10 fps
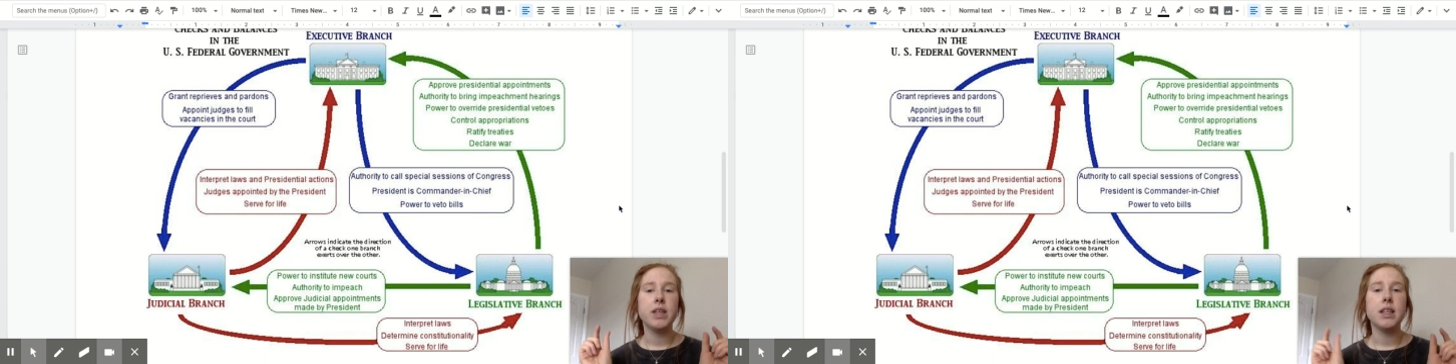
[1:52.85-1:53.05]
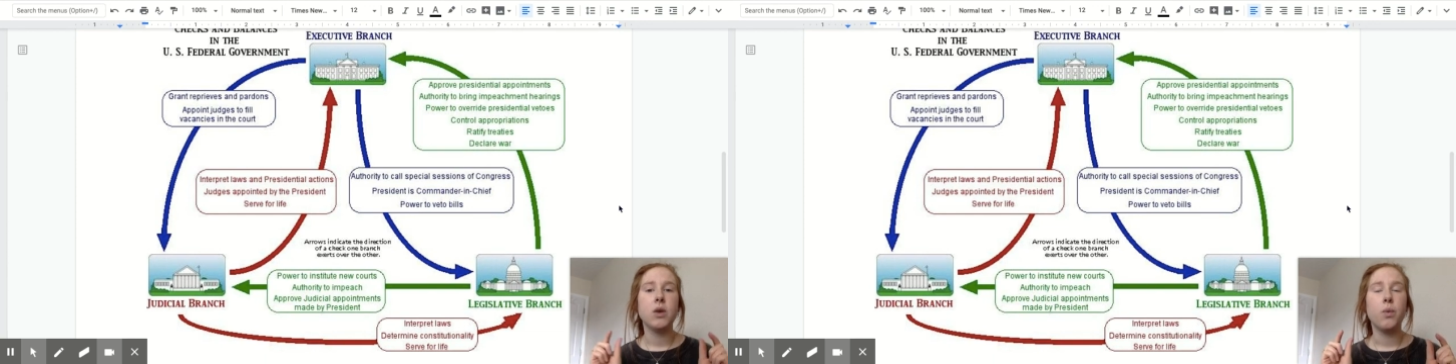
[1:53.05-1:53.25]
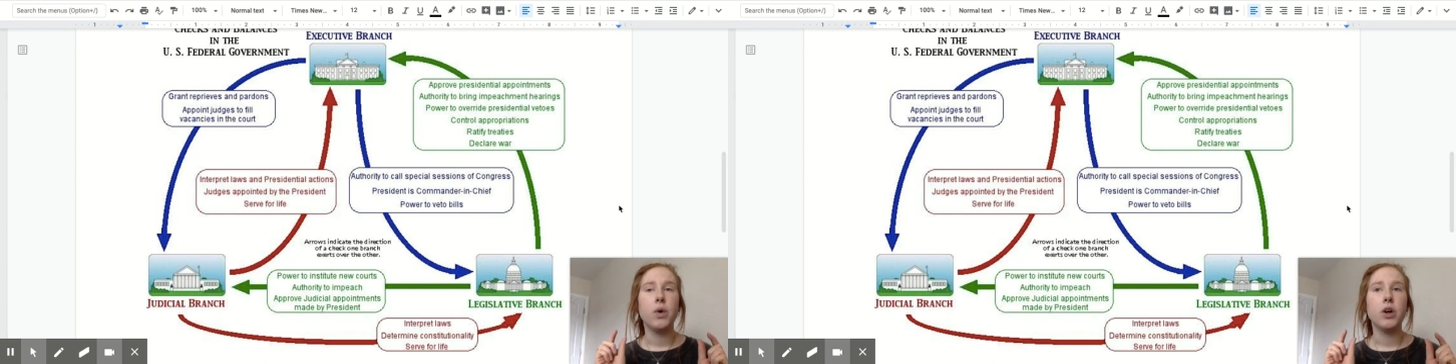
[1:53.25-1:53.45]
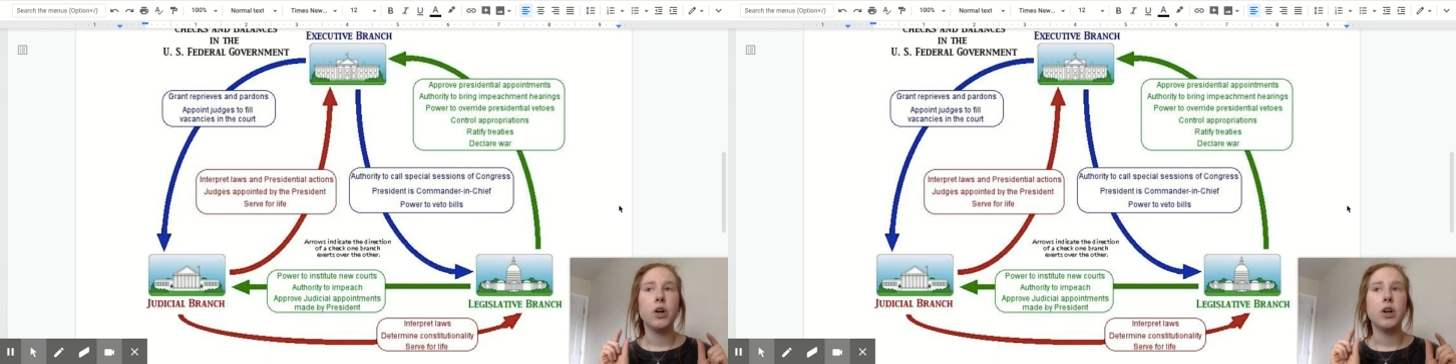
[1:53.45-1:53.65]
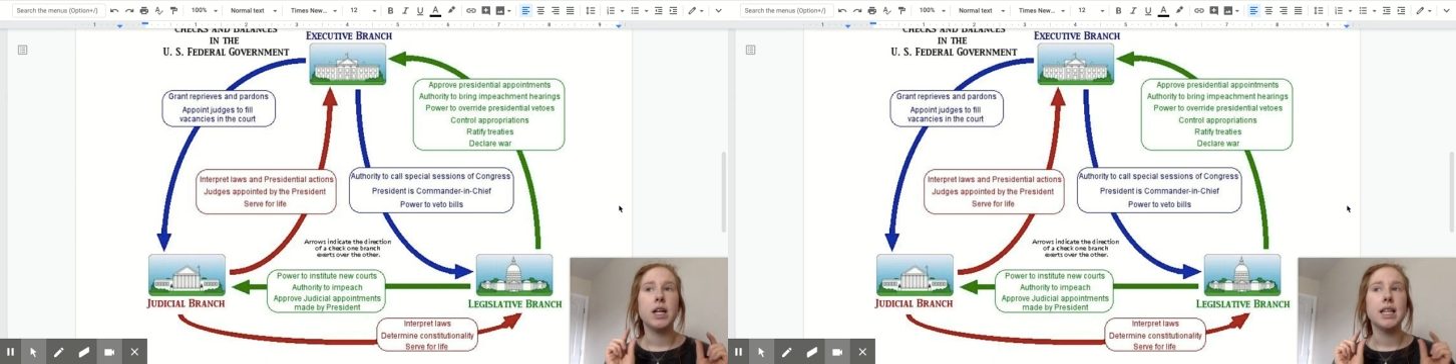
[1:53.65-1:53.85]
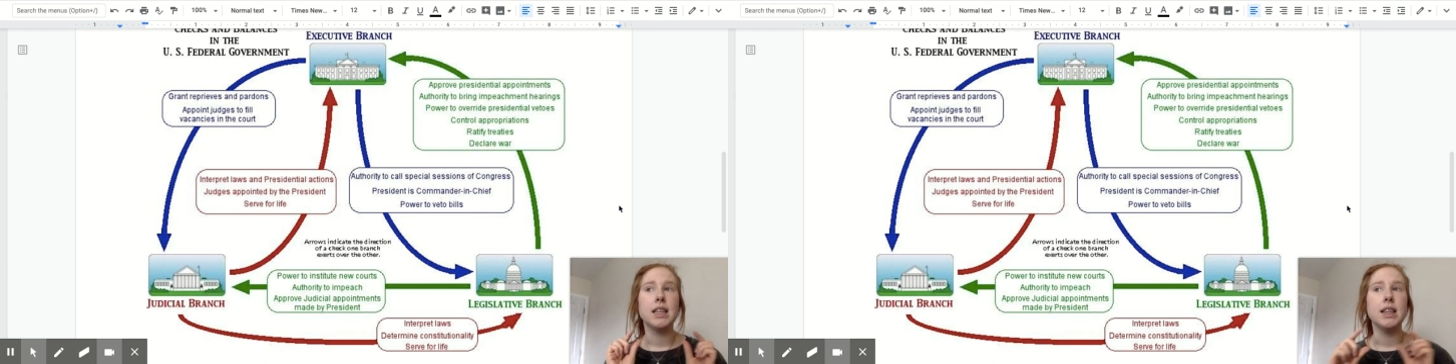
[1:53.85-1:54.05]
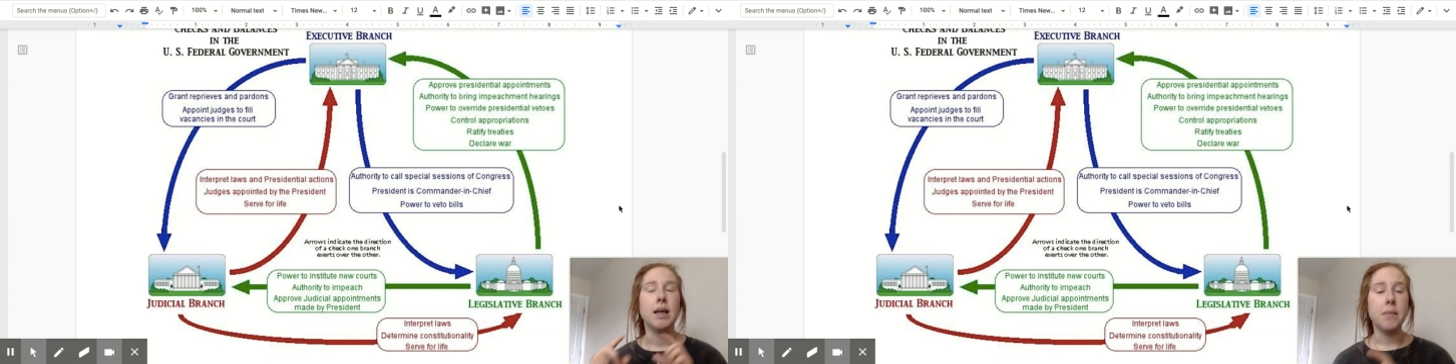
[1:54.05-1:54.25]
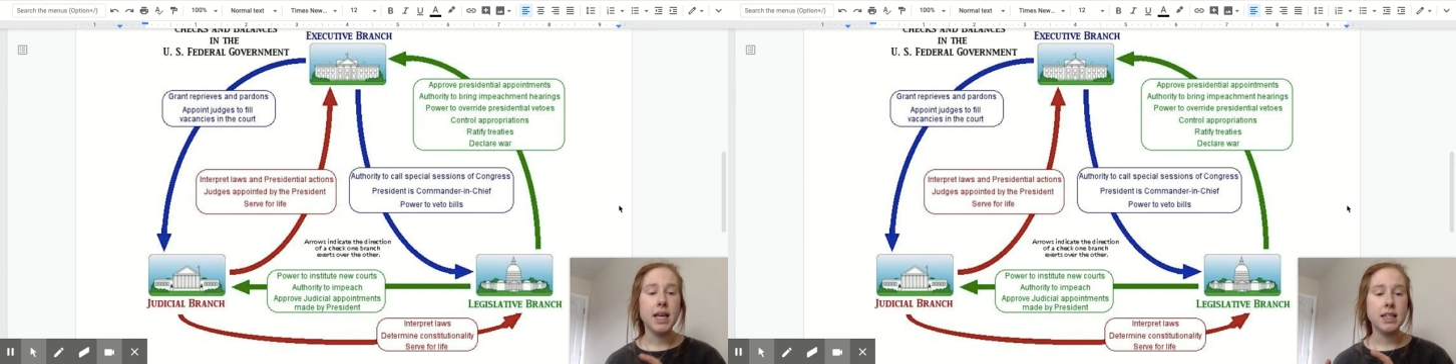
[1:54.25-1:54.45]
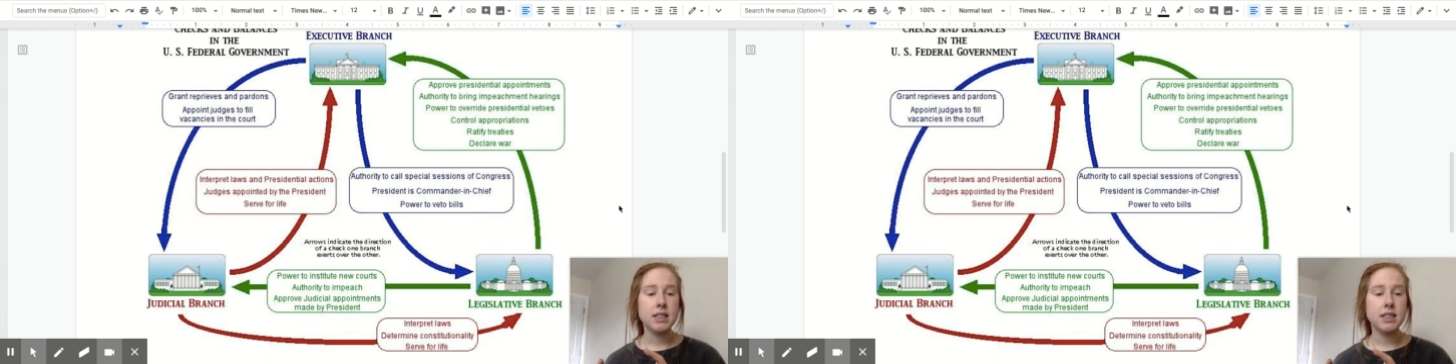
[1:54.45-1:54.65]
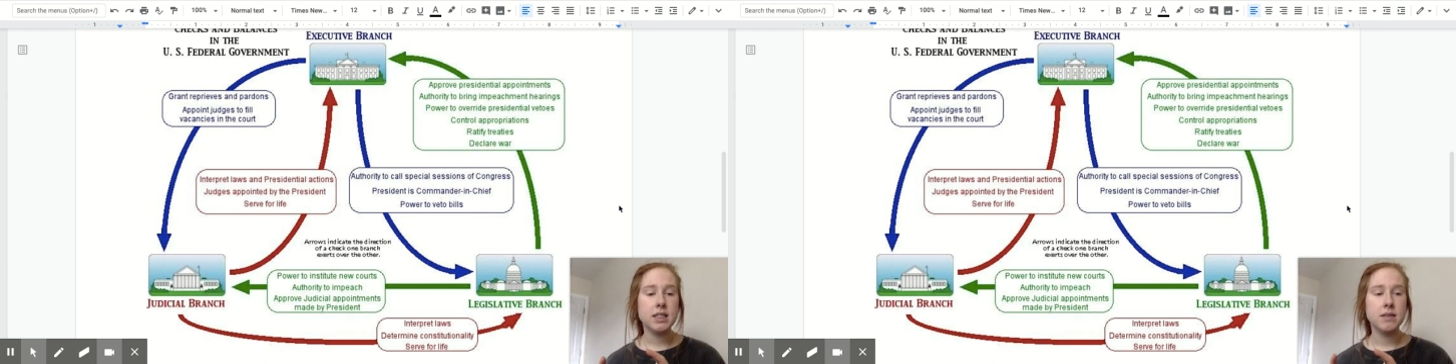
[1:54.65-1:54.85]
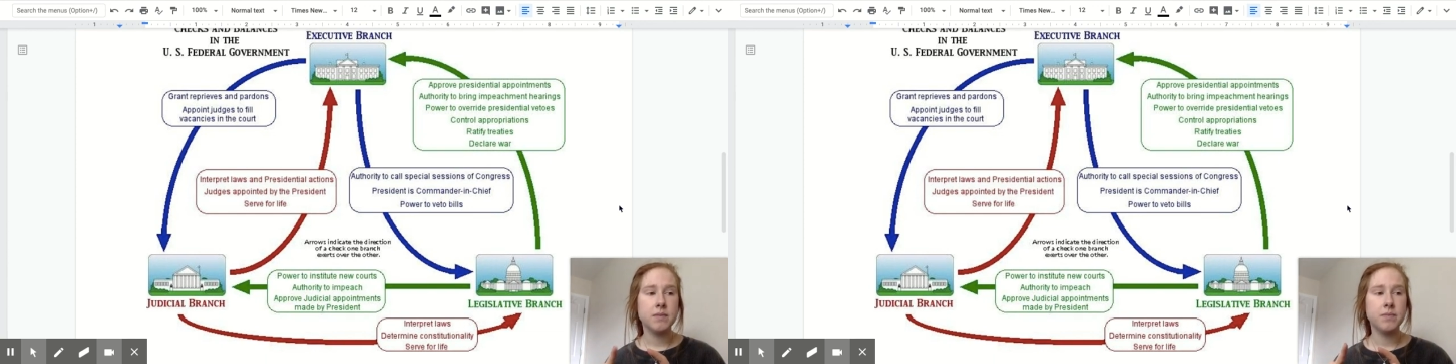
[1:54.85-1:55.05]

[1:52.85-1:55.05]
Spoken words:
the word limits